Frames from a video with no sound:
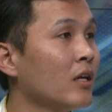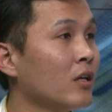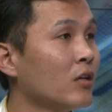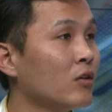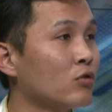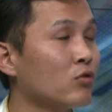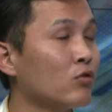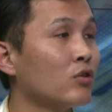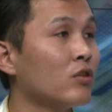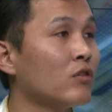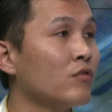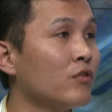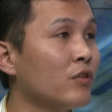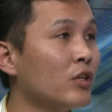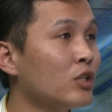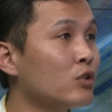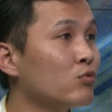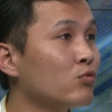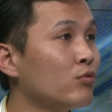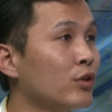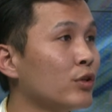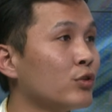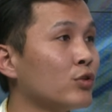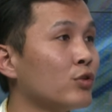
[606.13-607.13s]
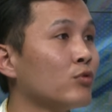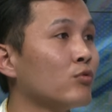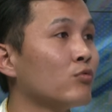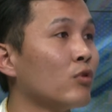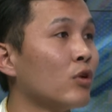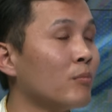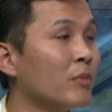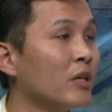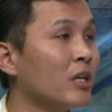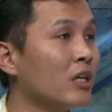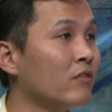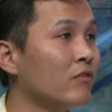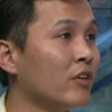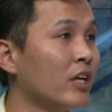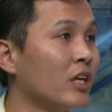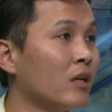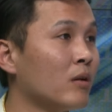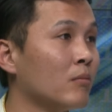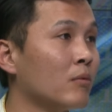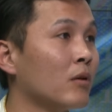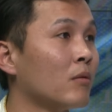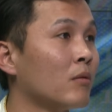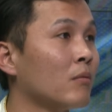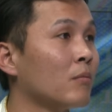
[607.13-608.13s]
So the first version will be
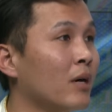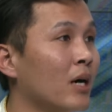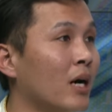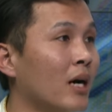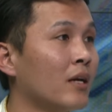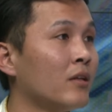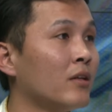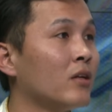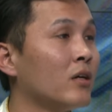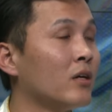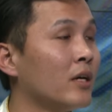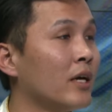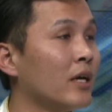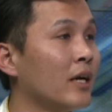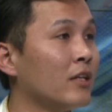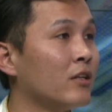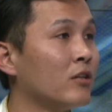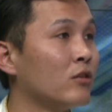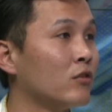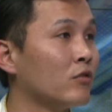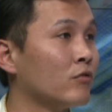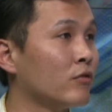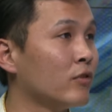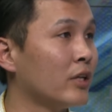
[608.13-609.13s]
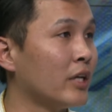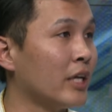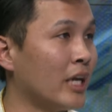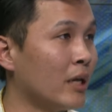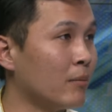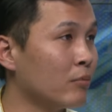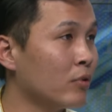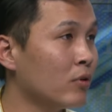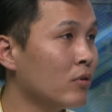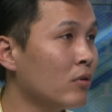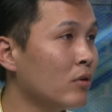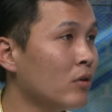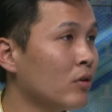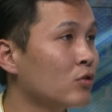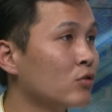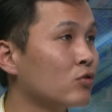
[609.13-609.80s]
available by the end of April